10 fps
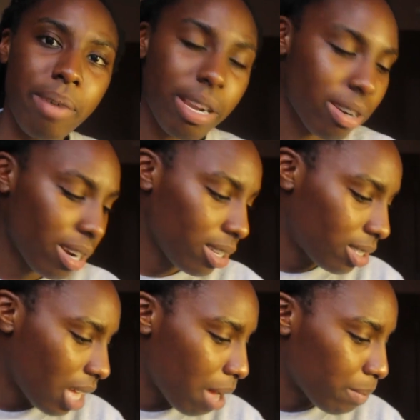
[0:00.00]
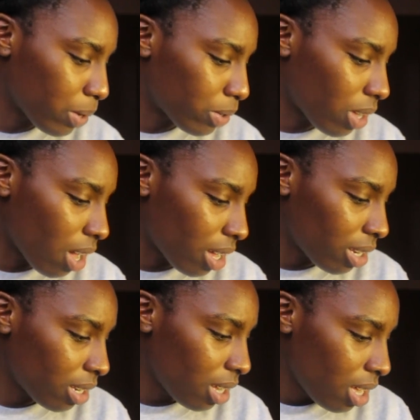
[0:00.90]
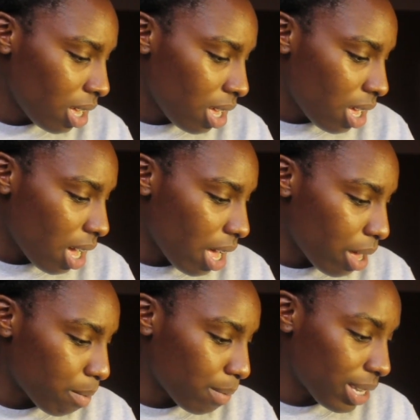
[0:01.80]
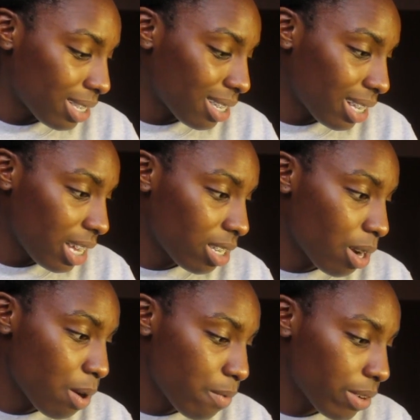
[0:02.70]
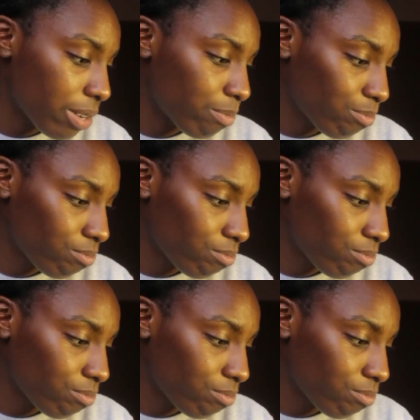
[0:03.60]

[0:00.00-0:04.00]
better as time goes on, because delays are over.